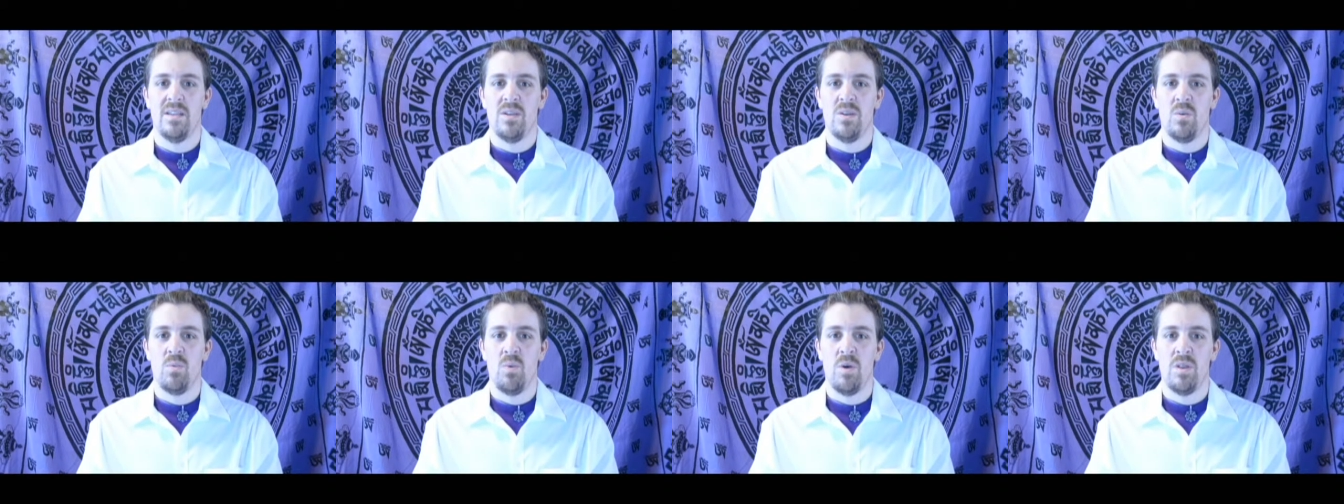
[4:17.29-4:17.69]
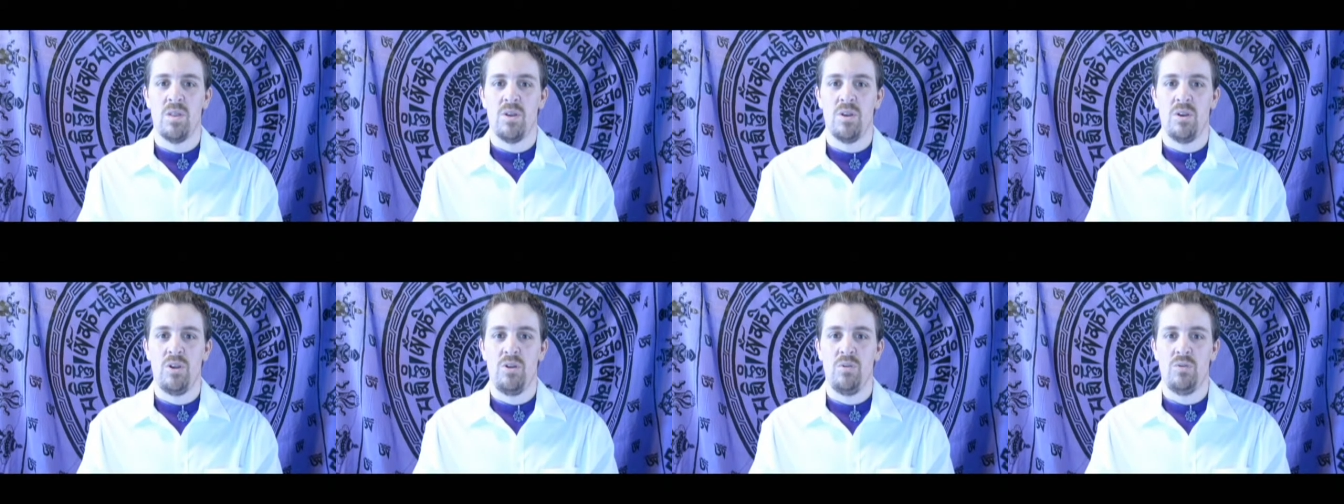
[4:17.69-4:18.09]
whether
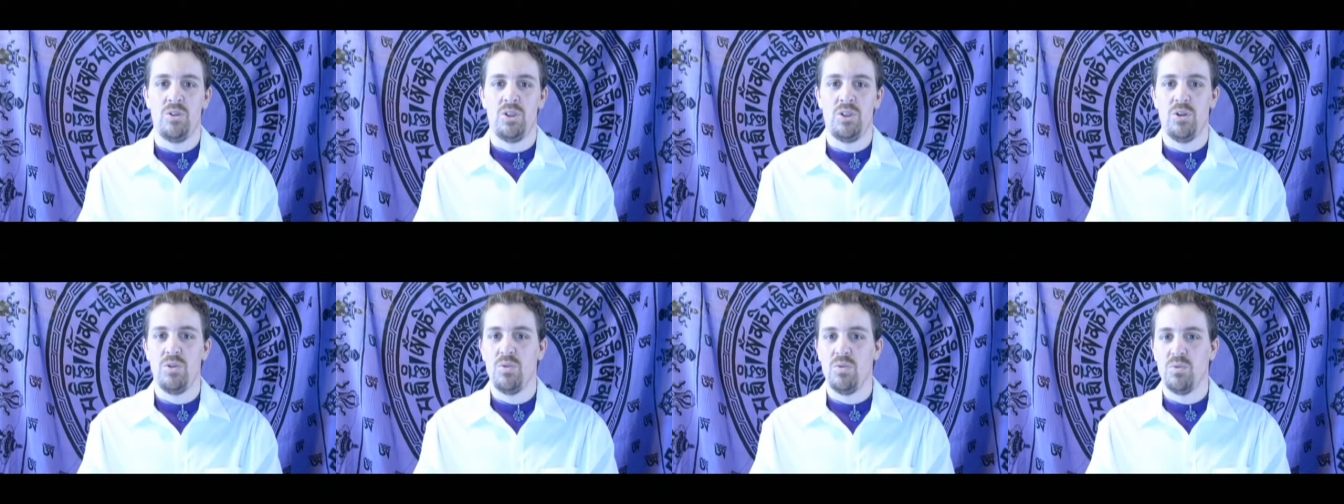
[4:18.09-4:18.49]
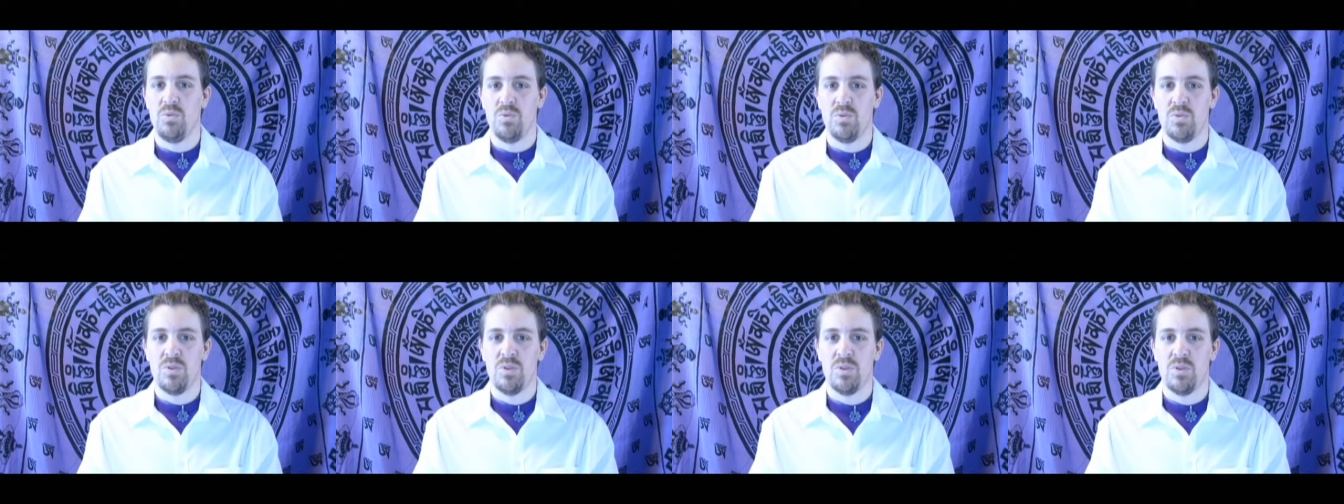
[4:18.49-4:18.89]
your
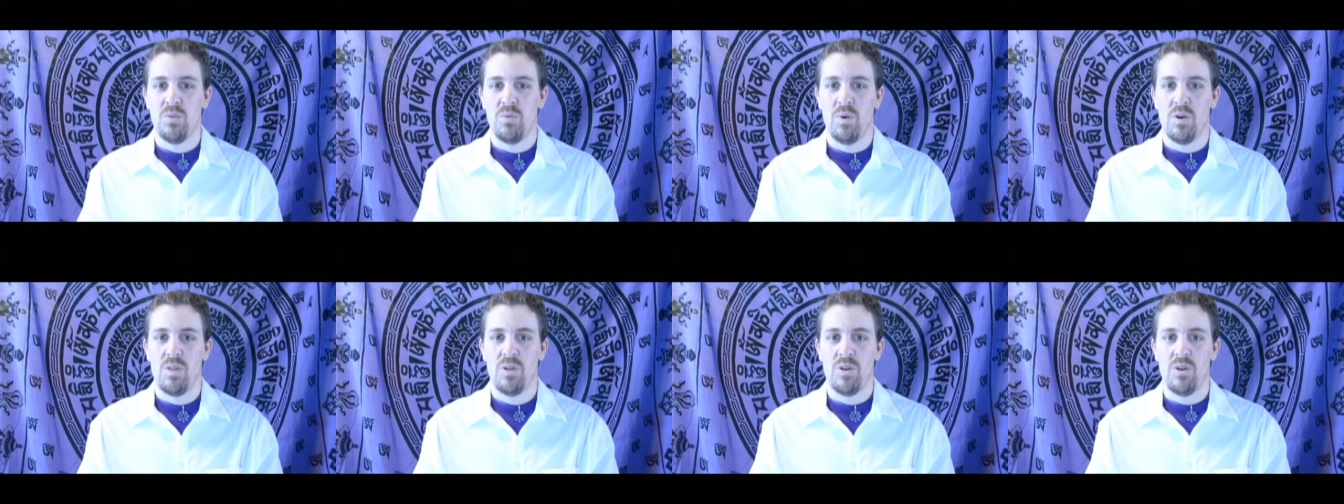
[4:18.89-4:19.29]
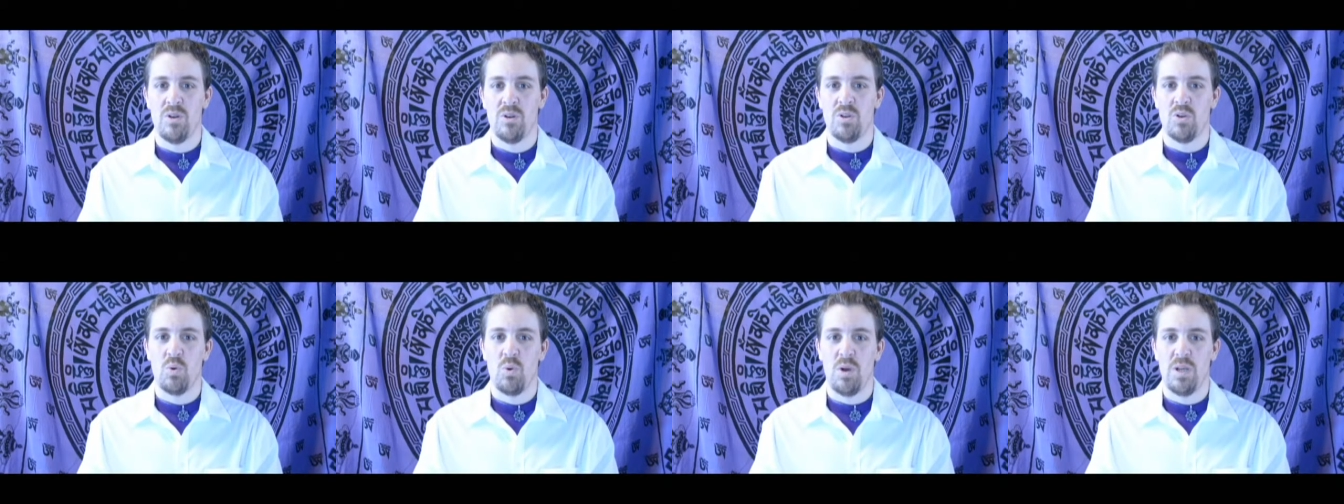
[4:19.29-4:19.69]
choice, whether
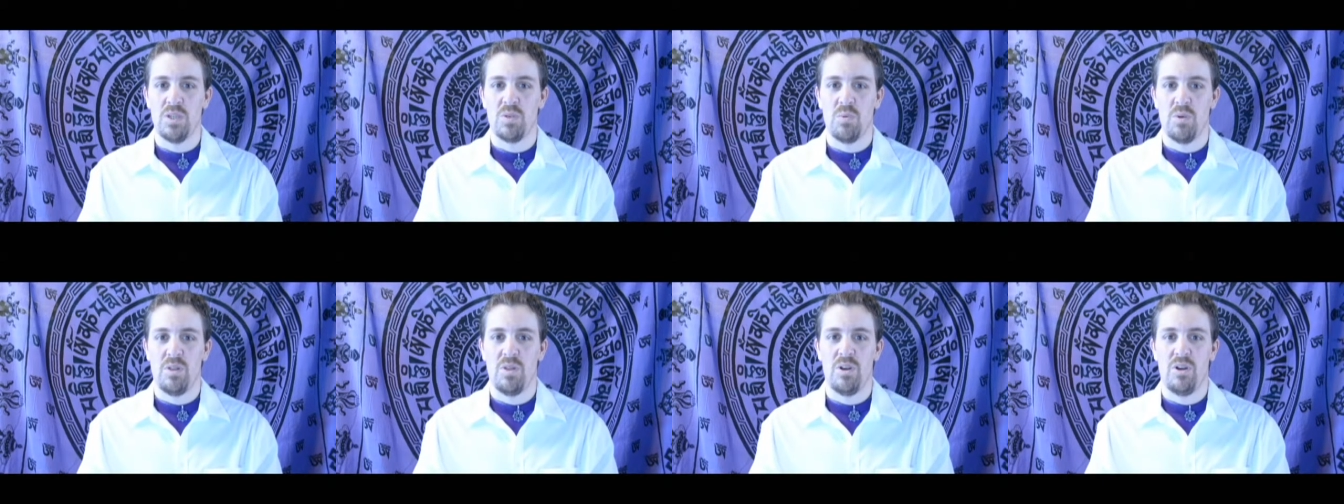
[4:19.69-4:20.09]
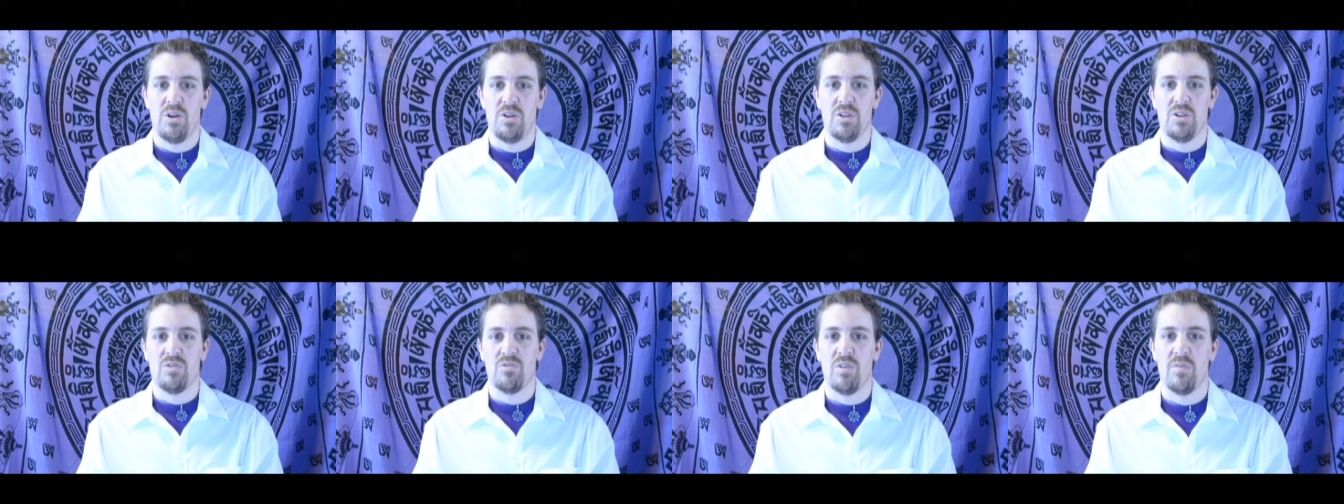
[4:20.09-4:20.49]
your
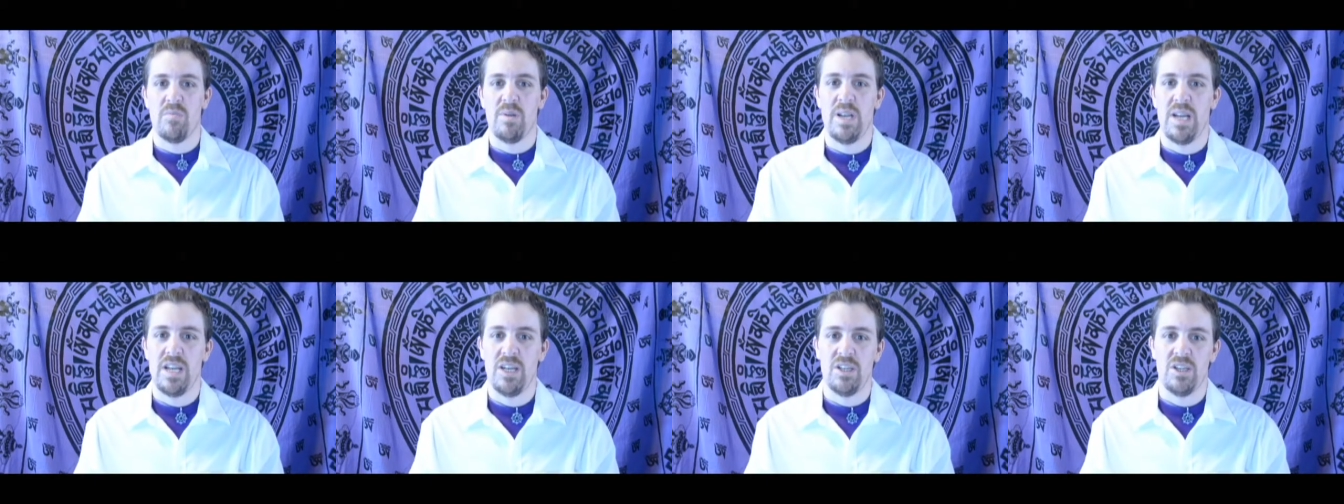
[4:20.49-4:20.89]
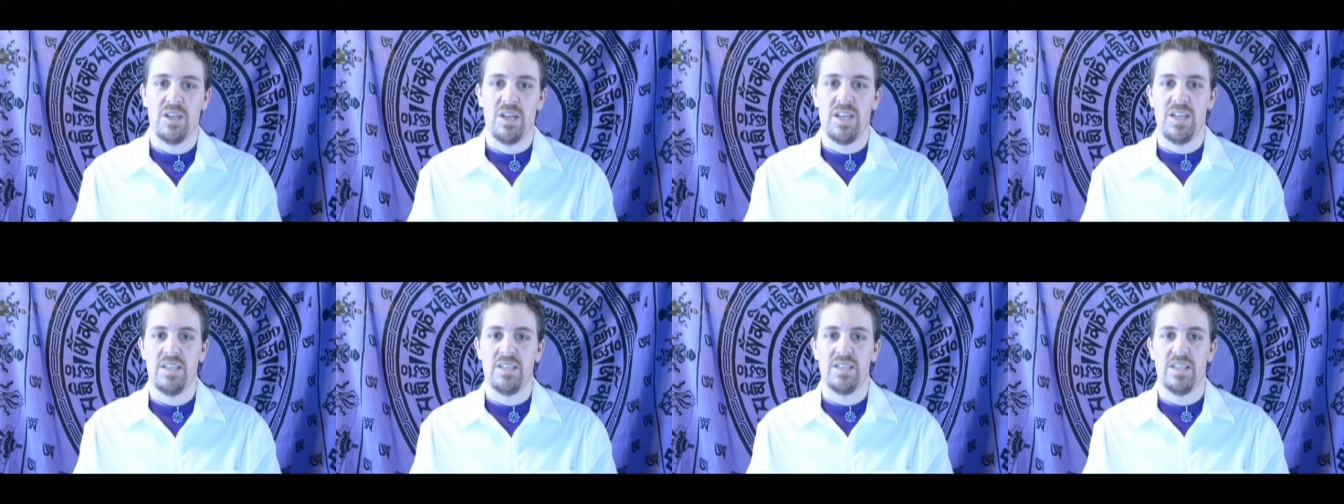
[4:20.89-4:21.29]
discrimination
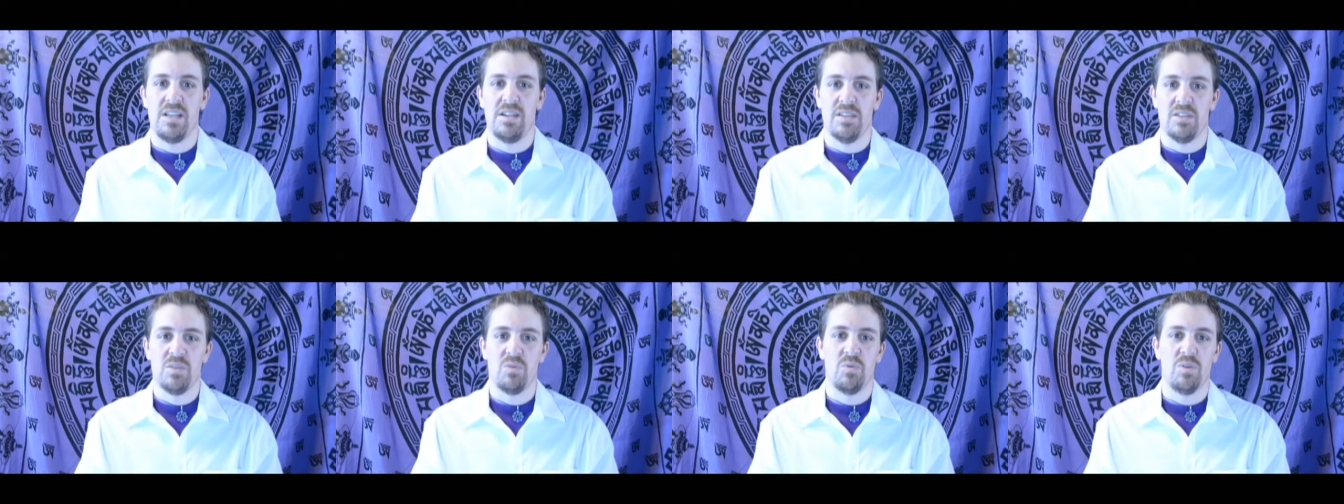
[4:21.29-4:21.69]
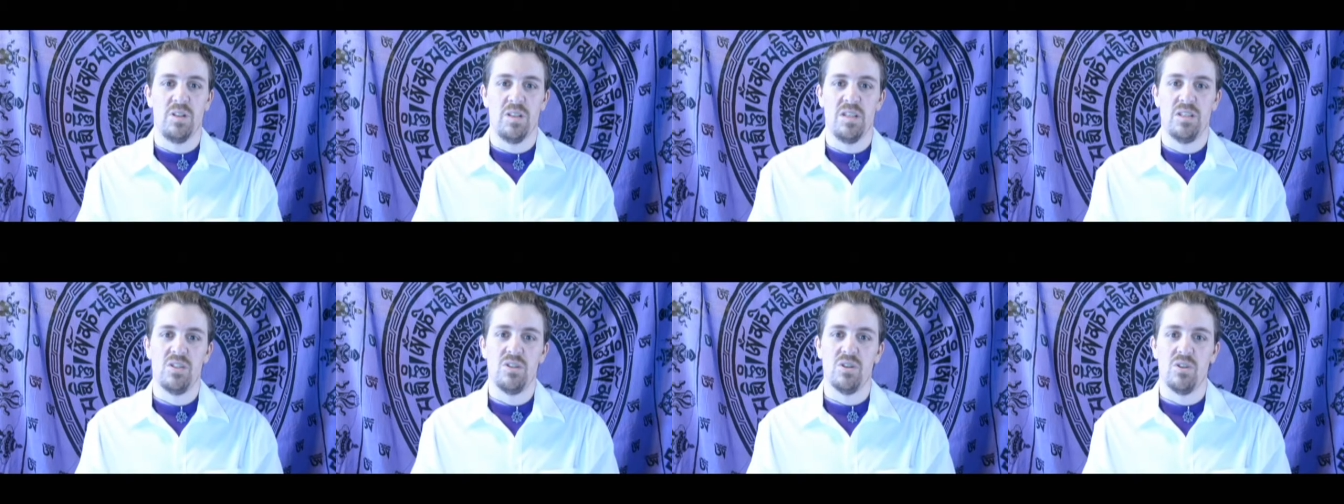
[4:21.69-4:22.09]
is that it's a
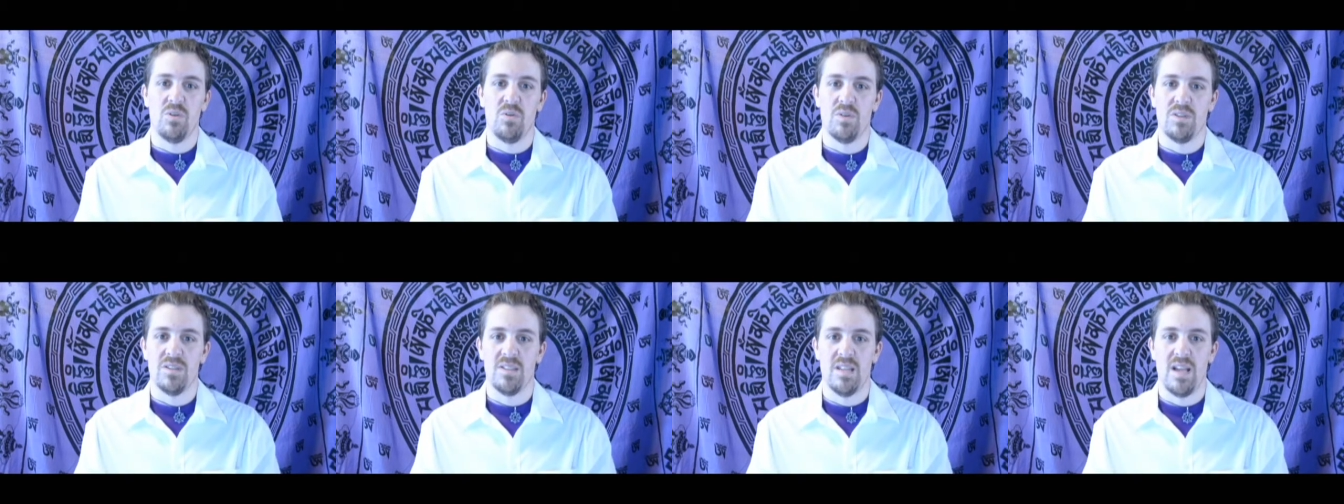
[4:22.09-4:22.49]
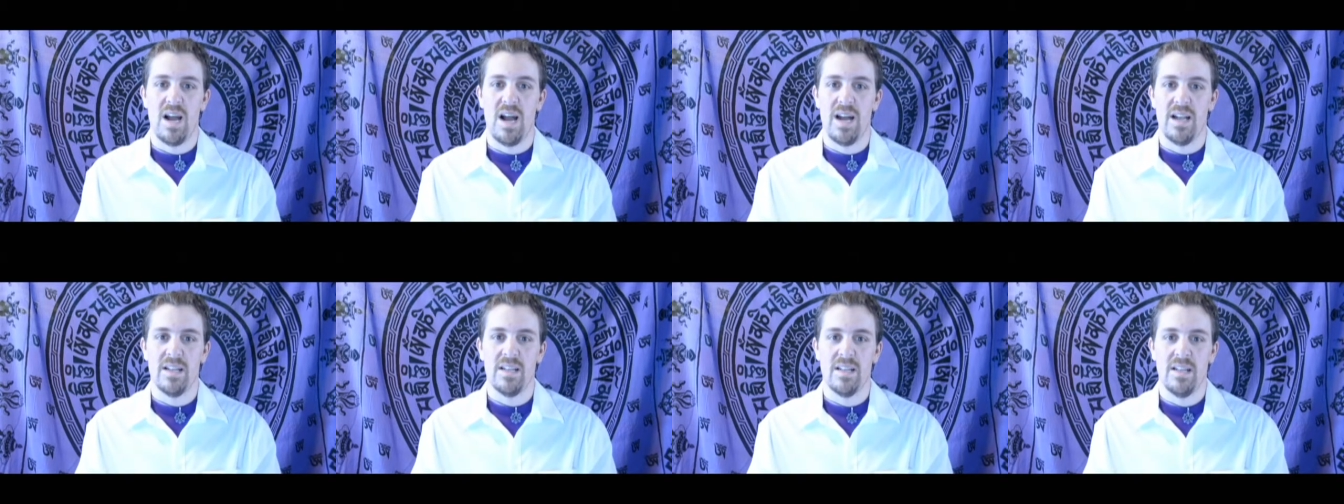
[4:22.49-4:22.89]
religion or it's not,